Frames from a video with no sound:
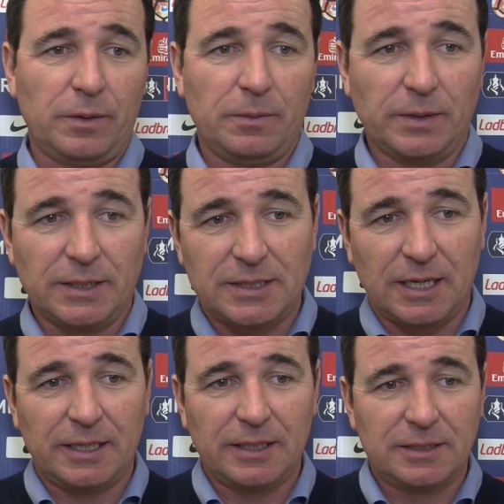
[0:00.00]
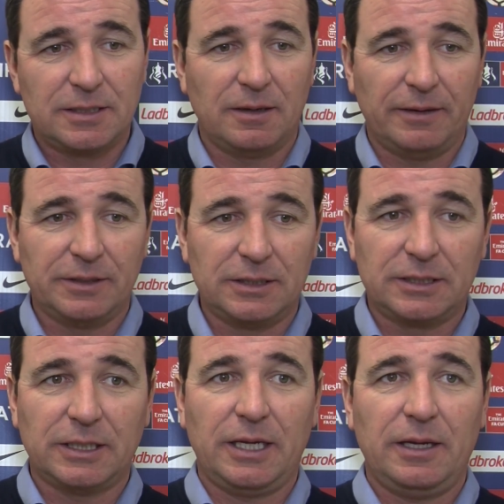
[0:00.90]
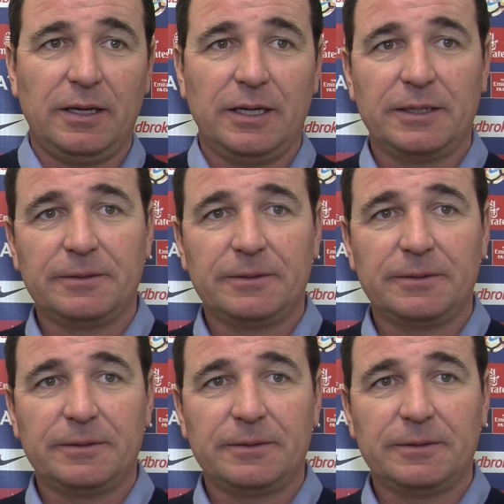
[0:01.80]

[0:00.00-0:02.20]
We decided to have a look at it.